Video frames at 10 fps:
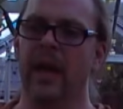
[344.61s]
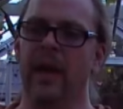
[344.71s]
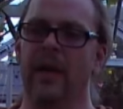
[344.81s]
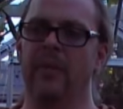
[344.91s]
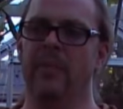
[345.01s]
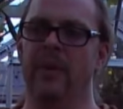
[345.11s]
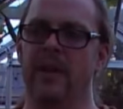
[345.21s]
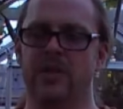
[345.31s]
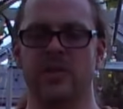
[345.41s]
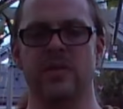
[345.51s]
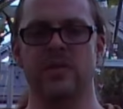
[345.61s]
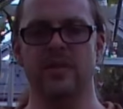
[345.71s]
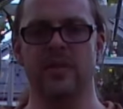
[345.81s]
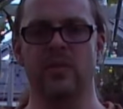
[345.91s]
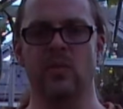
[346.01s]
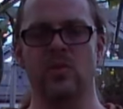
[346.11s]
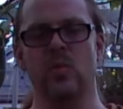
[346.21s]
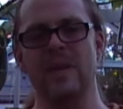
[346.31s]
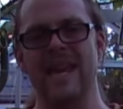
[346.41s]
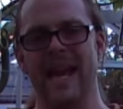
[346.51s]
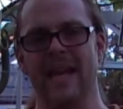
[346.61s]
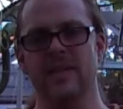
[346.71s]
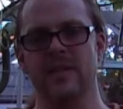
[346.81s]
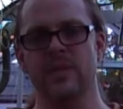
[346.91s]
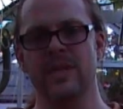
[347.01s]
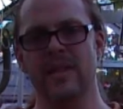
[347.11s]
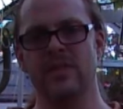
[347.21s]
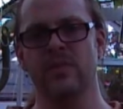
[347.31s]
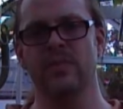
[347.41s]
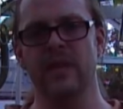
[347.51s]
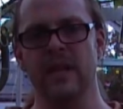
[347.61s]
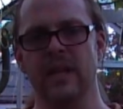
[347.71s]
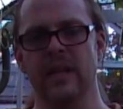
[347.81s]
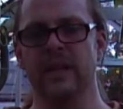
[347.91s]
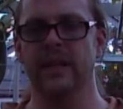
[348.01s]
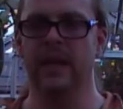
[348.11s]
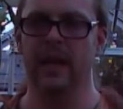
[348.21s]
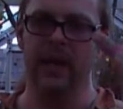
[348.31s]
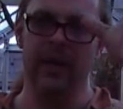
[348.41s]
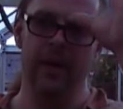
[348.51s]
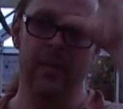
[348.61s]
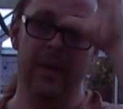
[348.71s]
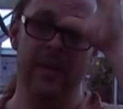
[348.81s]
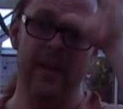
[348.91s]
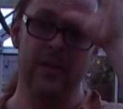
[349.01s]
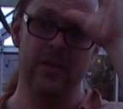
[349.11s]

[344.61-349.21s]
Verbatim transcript: Um, and then as soon as you've driven off the water, what you can do is add some vinegar um, in there,